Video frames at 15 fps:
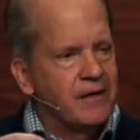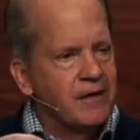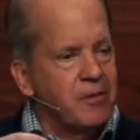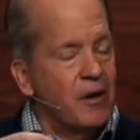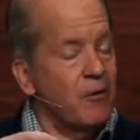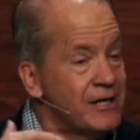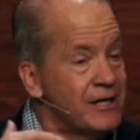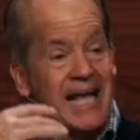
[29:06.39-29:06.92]

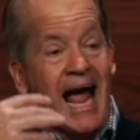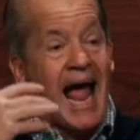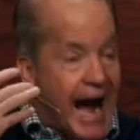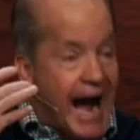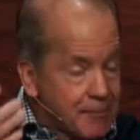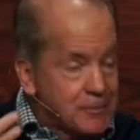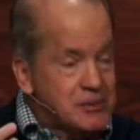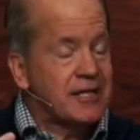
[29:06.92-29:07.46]
But what's
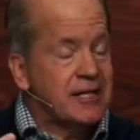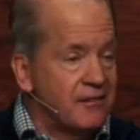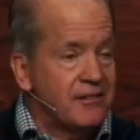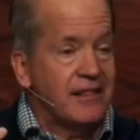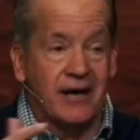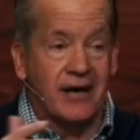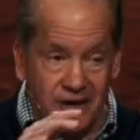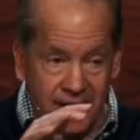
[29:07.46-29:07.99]
absent
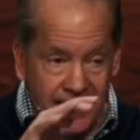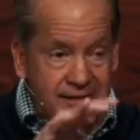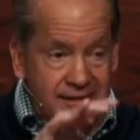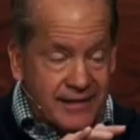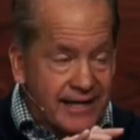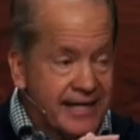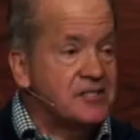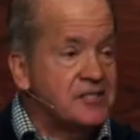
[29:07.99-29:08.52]
there, at
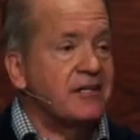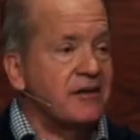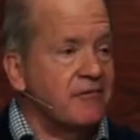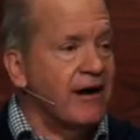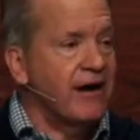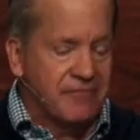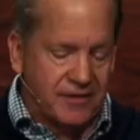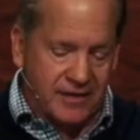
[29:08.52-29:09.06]
least in
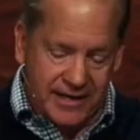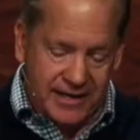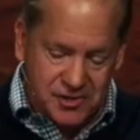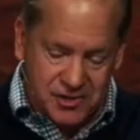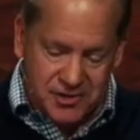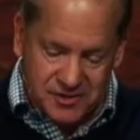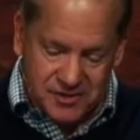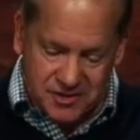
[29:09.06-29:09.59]

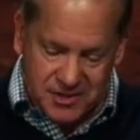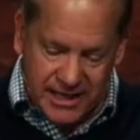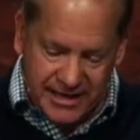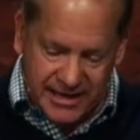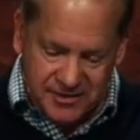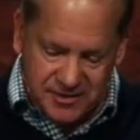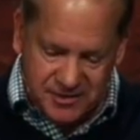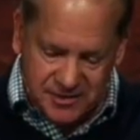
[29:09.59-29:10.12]
Revelation
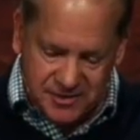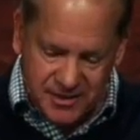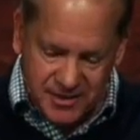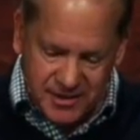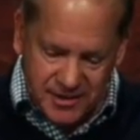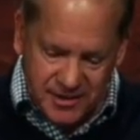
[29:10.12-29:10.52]
6,